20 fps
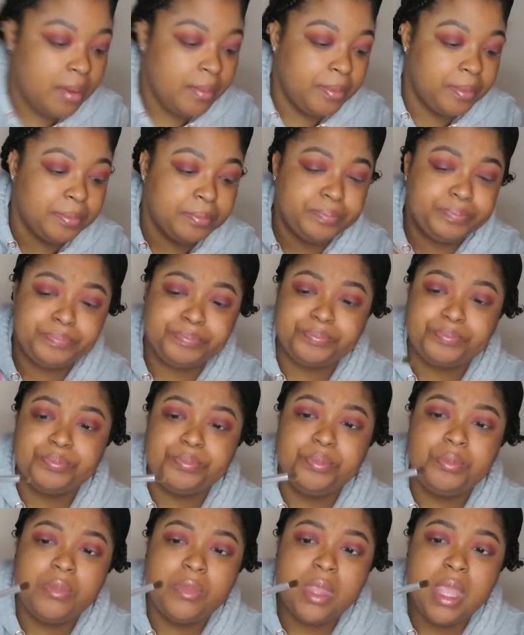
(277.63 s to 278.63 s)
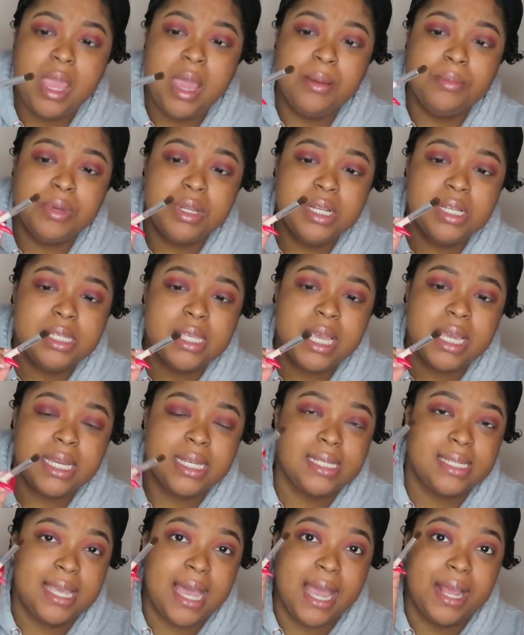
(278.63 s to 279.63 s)
up, I'm going to take
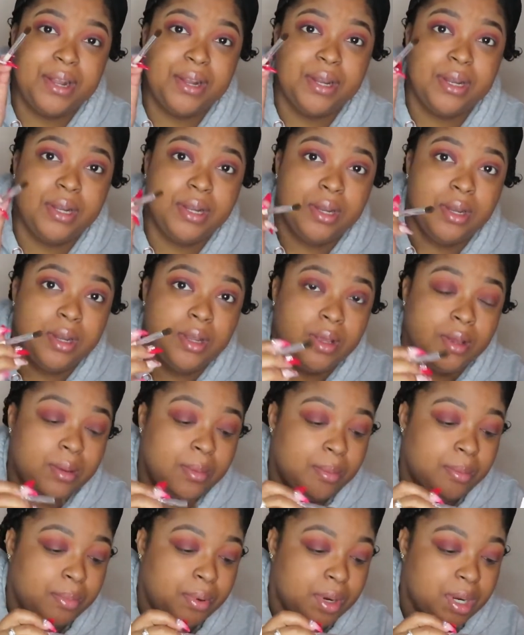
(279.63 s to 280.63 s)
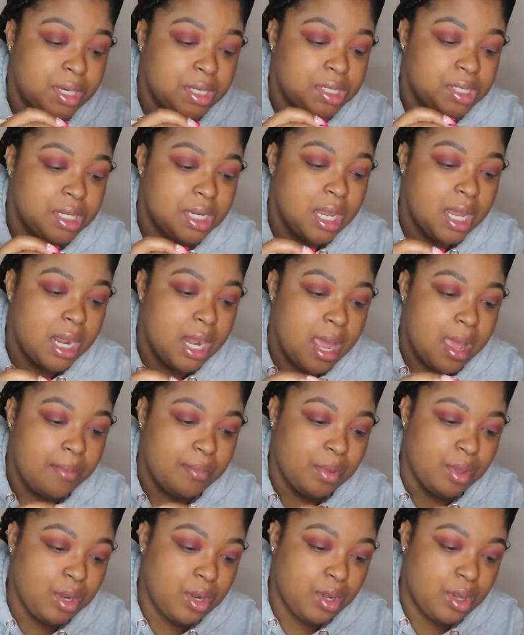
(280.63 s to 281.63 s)
a tighter brush and
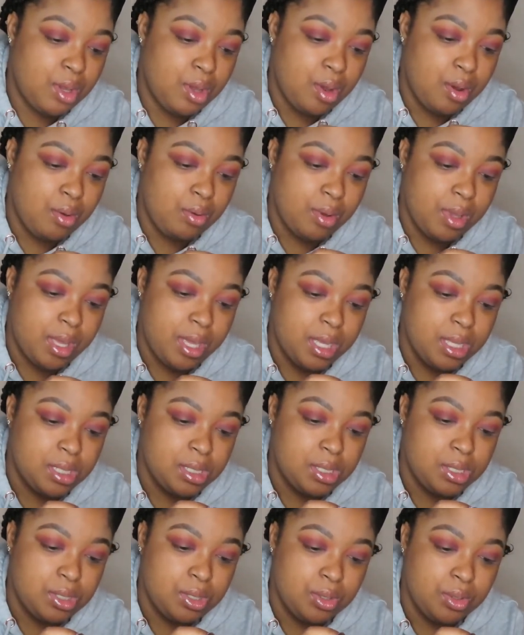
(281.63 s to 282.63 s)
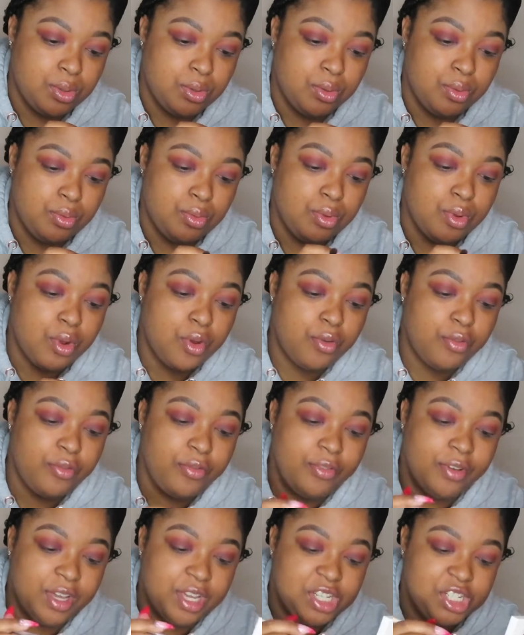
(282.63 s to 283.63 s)
I'm going to go into No
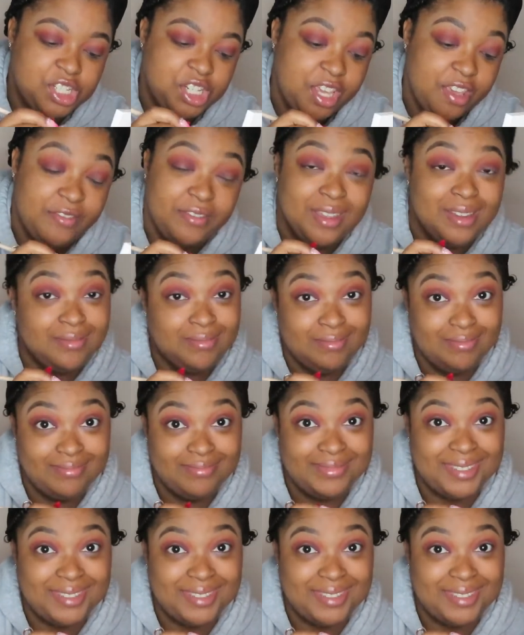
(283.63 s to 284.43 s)
Fudge Given.